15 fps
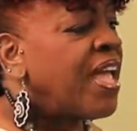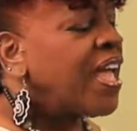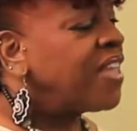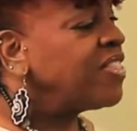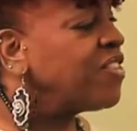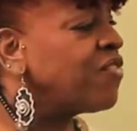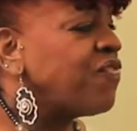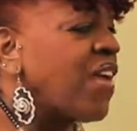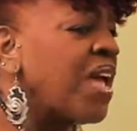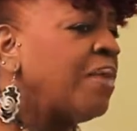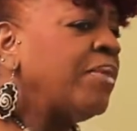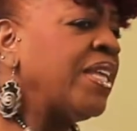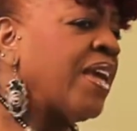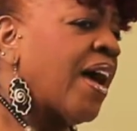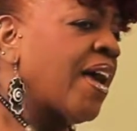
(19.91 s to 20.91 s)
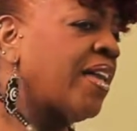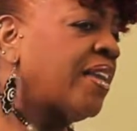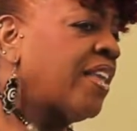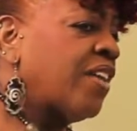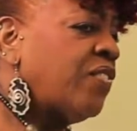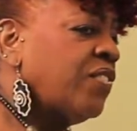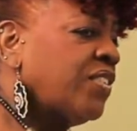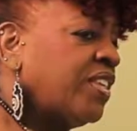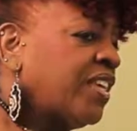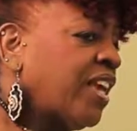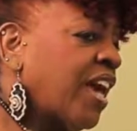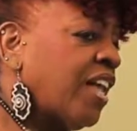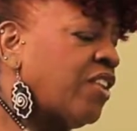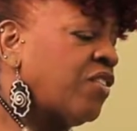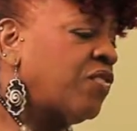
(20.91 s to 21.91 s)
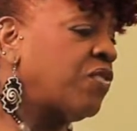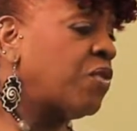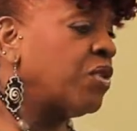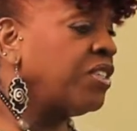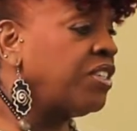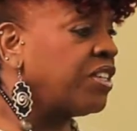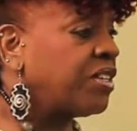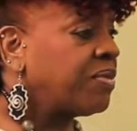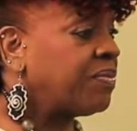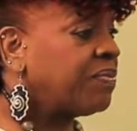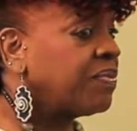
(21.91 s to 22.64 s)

and the family I left in California.